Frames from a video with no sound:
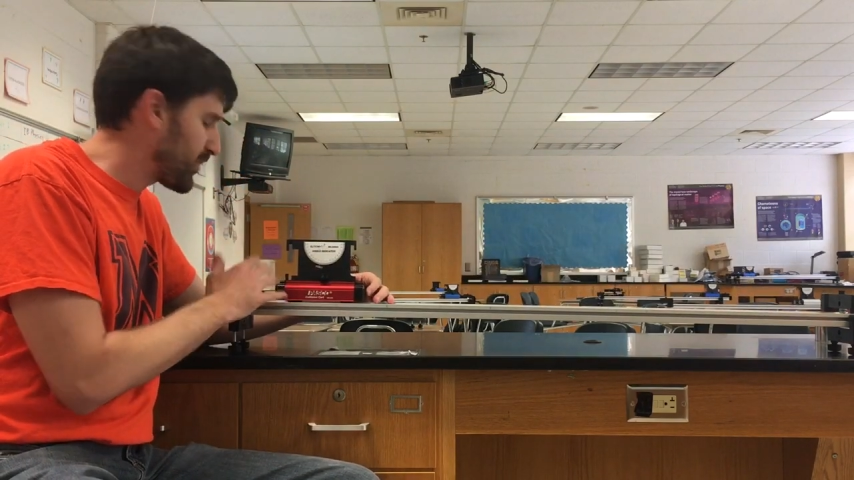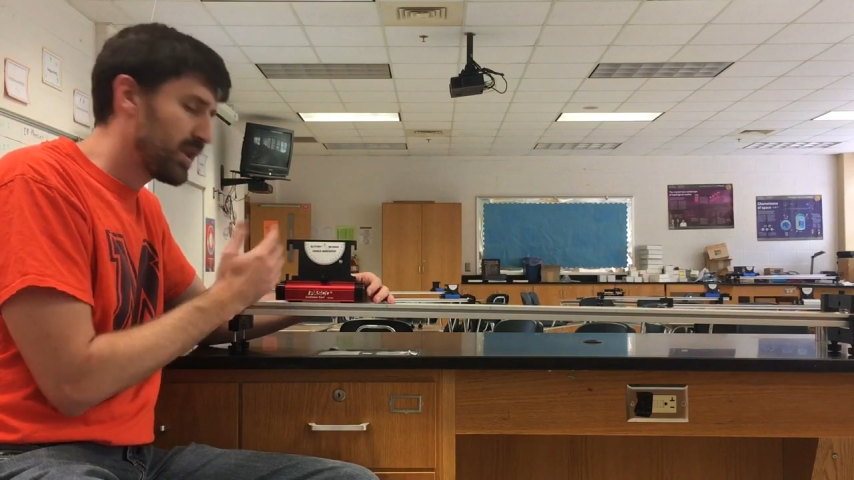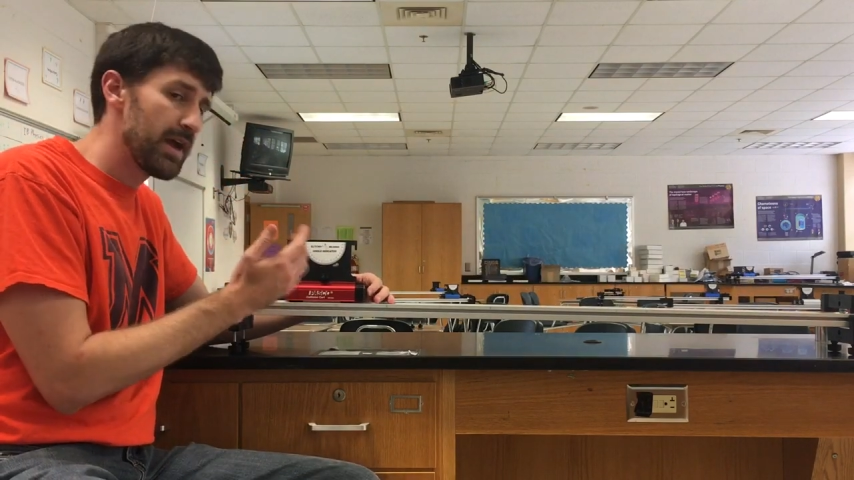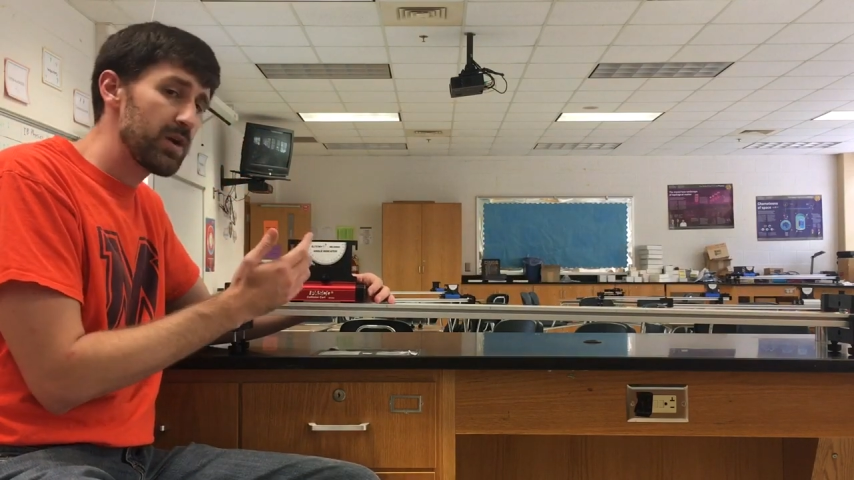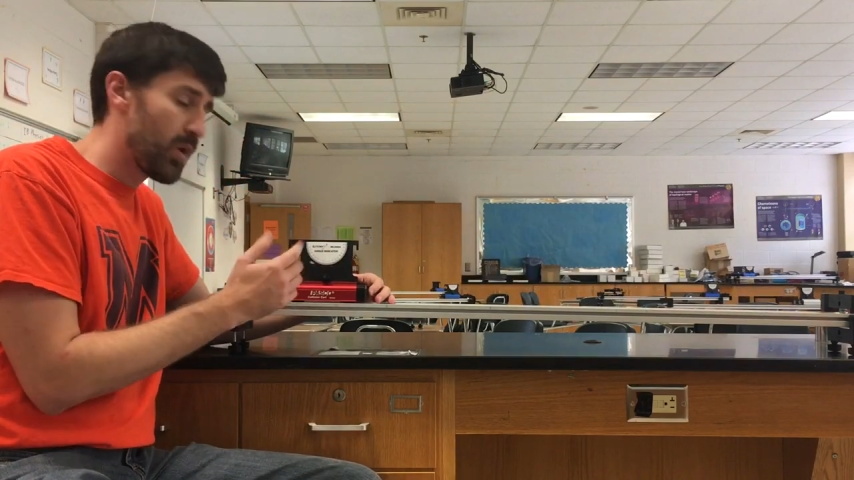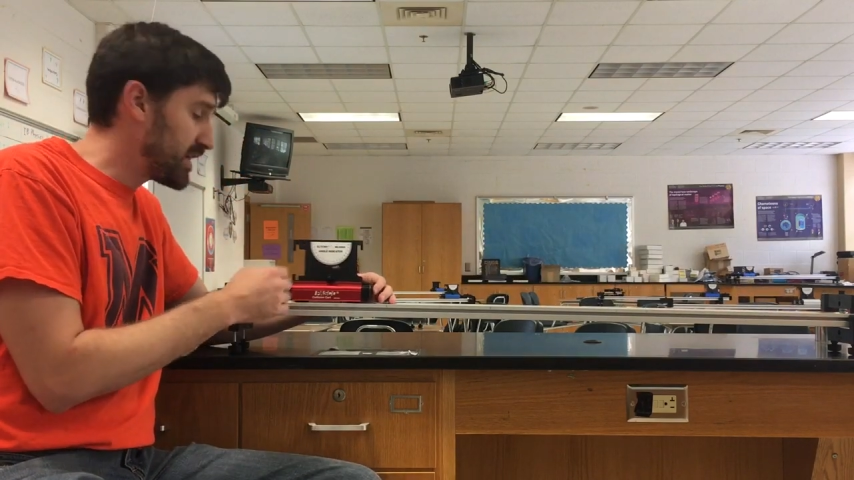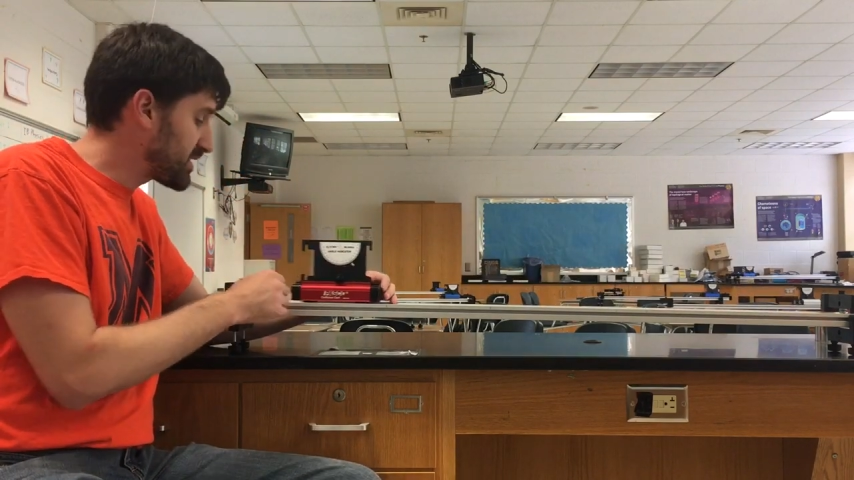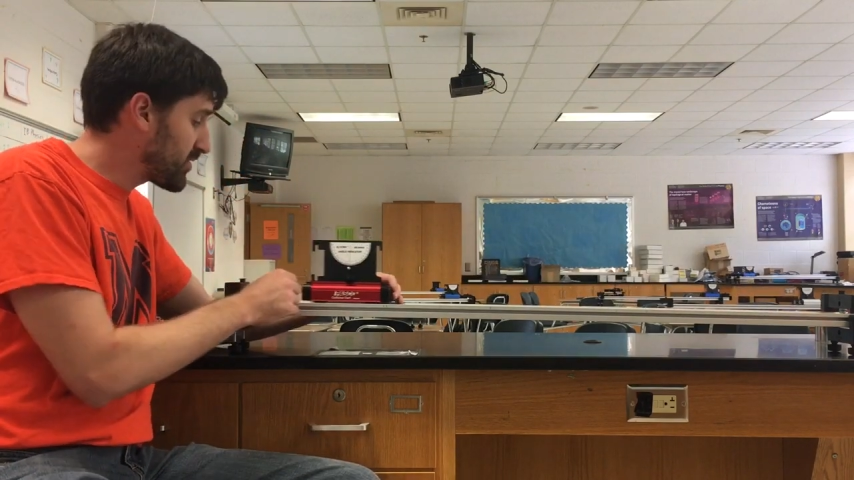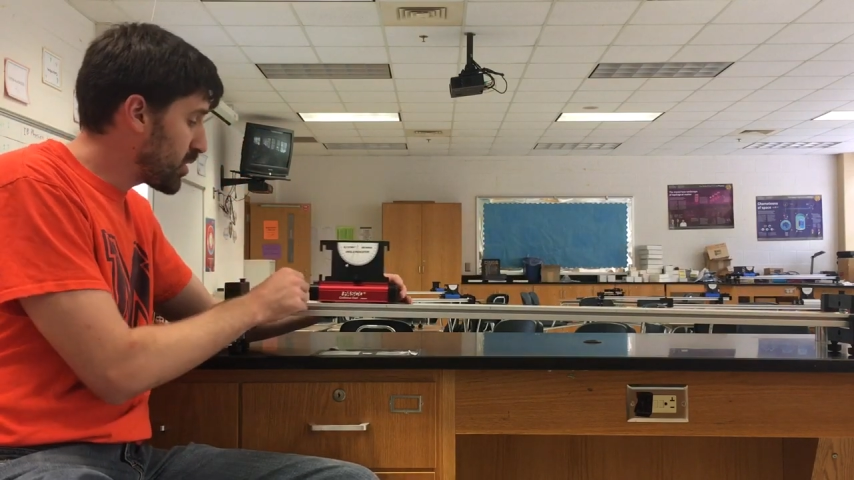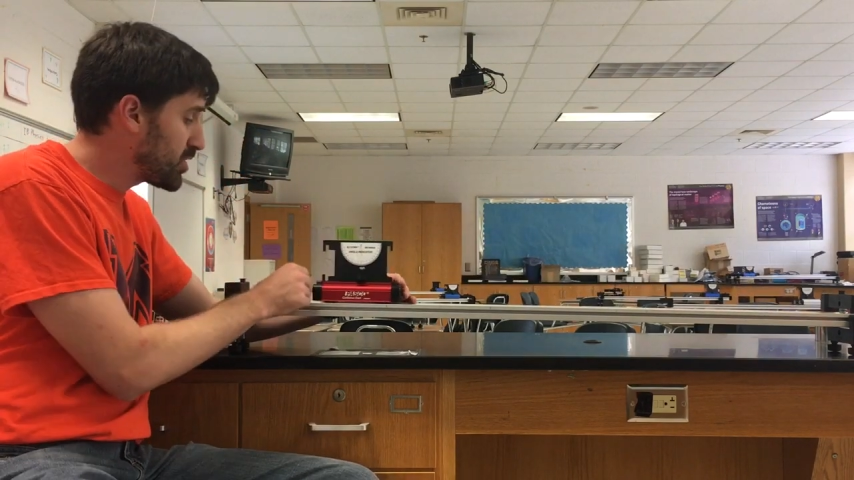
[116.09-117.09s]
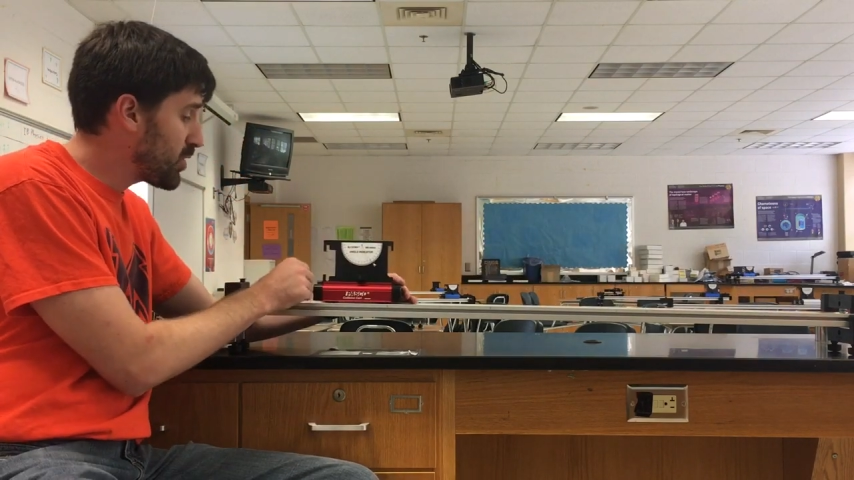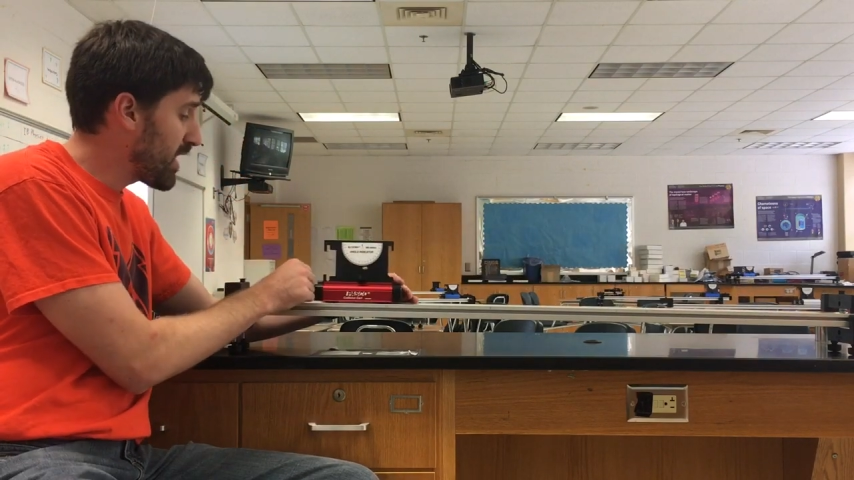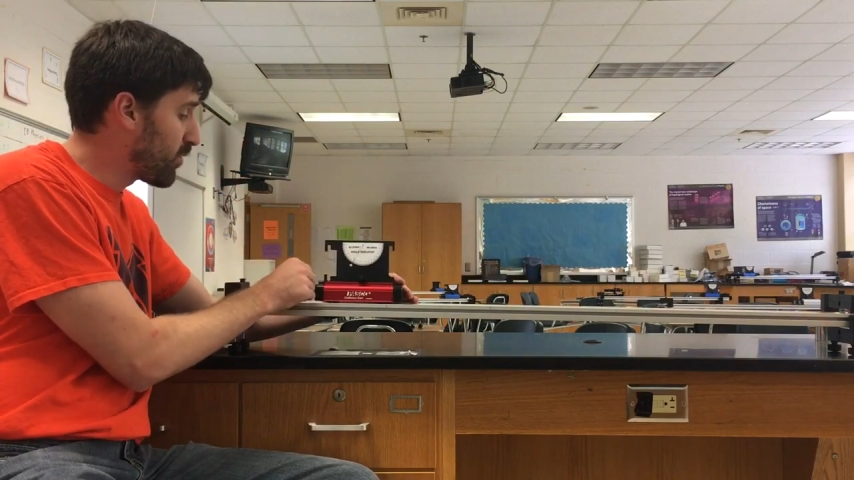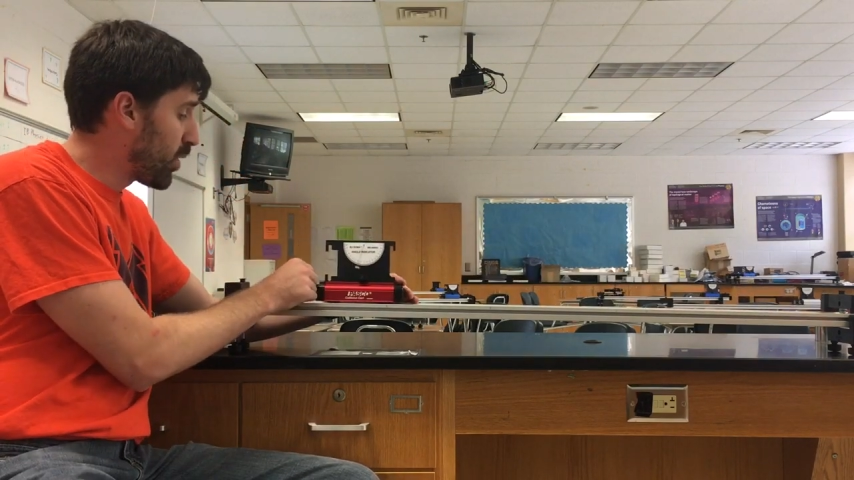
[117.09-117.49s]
Likewise, if you do have